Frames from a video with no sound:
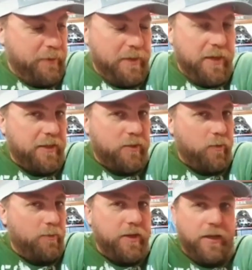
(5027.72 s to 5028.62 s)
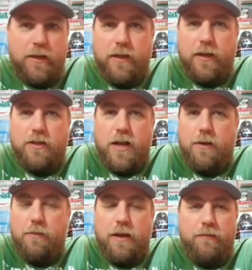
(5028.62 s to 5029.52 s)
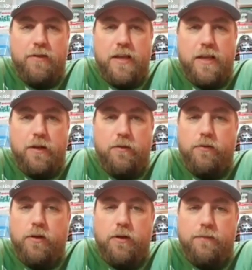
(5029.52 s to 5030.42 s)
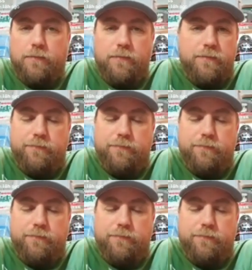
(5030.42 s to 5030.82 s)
But to me, a swim jig and a chatterbait have just taken over.